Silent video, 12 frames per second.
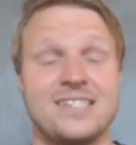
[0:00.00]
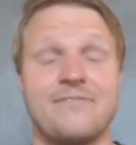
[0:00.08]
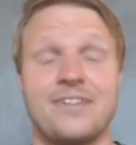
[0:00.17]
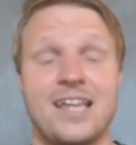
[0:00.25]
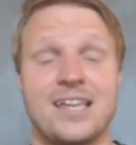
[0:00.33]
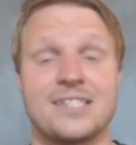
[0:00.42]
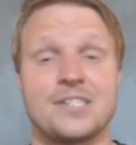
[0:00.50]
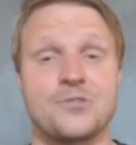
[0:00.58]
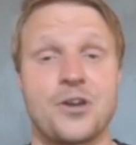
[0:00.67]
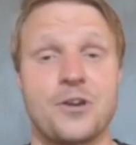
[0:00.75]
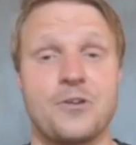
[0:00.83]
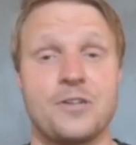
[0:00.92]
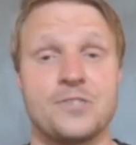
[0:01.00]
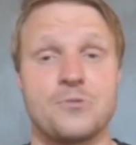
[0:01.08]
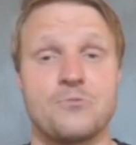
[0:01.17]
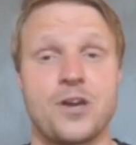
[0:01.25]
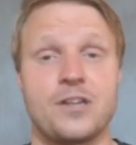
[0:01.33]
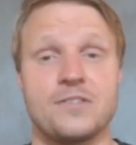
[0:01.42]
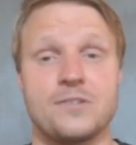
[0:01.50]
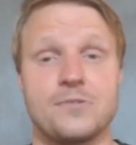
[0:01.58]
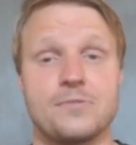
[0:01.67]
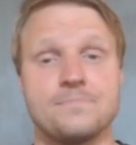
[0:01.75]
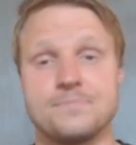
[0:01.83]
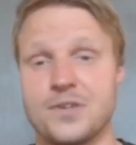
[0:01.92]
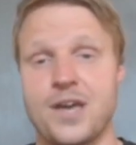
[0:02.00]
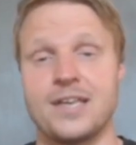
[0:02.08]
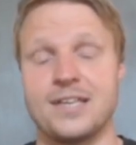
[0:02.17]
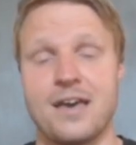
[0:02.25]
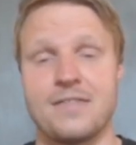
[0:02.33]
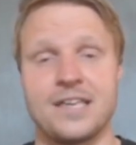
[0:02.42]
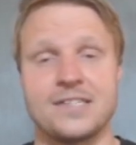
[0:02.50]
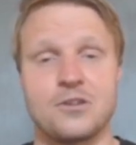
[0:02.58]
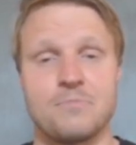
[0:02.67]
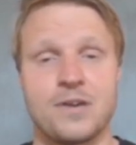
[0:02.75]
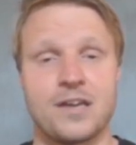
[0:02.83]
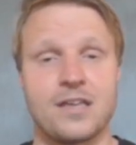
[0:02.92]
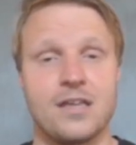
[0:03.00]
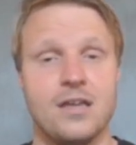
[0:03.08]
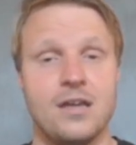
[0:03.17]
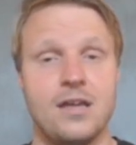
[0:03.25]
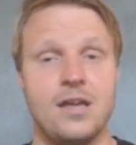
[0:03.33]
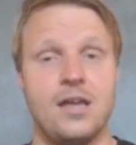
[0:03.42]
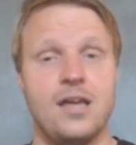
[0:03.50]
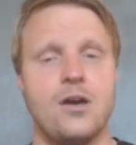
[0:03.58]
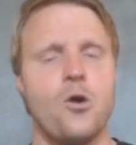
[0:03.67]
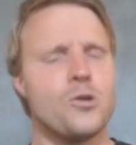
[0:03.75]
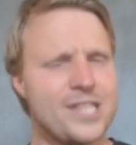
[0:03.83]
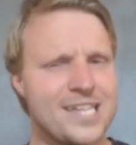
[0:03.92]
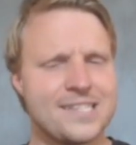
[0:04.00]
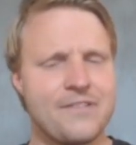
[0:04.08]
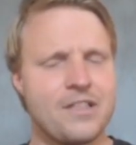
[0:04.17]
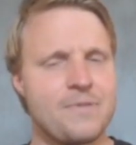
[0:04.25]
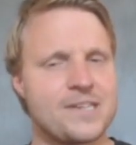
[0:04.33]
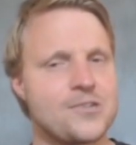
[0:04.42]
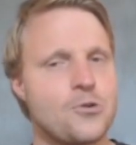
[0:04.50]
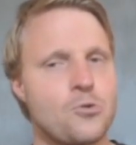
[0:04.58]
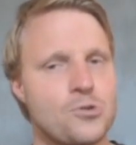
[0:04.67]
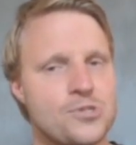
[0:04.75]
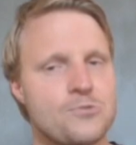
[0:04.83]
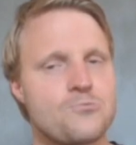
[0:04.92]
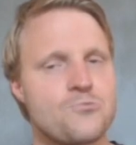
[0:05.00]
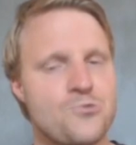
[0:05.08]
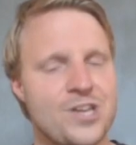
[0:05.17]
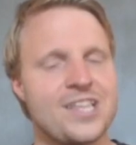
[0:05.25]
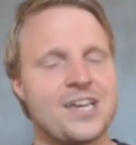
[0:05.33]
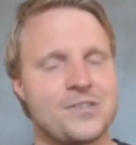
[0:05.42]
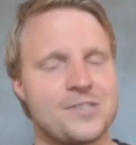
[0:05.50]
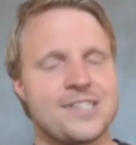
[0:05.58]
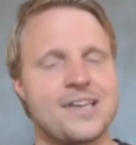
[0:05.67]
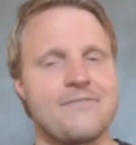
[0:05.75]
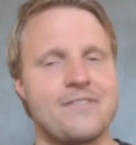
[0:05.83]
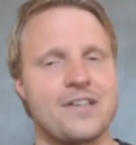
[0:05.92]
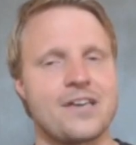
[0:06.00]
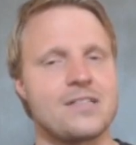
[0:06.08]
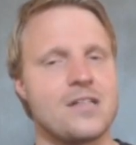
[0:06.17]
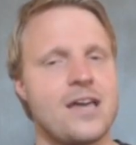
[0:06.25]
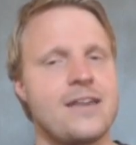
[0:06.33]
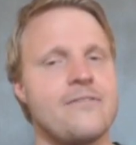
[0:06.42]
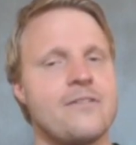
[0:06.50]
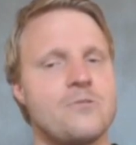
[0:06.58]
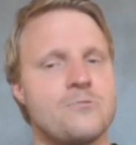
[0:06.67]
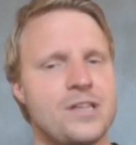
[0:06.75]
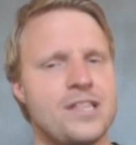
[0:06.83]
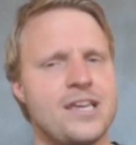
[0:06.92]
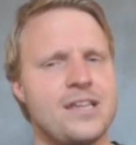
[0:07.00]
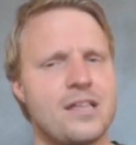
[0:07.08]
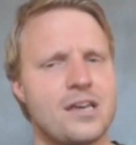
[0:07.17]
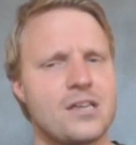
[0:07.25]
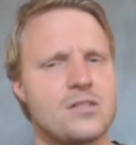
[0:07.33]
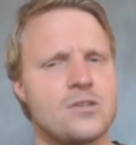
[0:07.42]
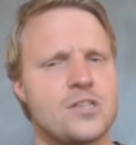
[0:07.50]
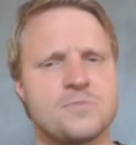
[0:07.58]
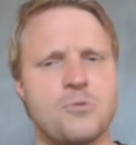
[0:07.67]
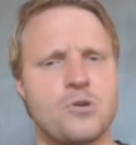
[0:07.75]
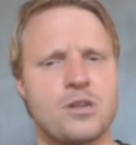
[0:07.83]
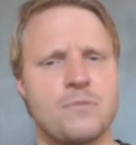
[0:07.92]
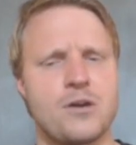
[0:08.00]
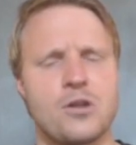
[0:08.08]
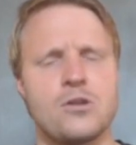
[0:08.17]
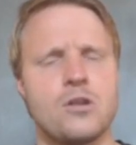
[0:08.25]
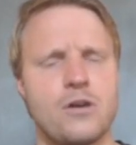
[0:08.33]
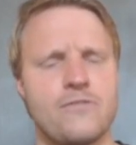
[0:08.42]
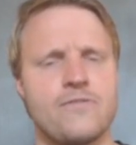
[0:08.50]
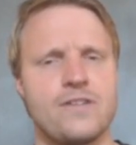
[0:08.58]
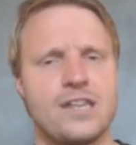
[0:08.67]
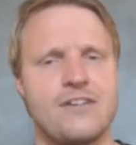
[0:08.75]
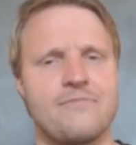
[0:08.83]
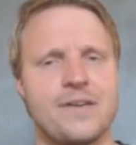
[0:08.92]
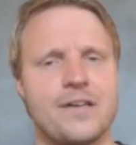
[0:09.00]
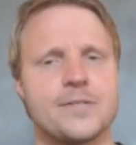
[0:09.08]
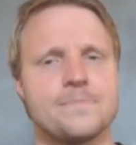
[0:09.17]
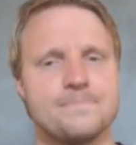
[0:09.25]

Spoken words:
a fantastic striker in his own right, so yeah, I think he's a good pick. All the Aston Villa picks are also really interesting, I feel like, and really like not spoken about enough in FPL.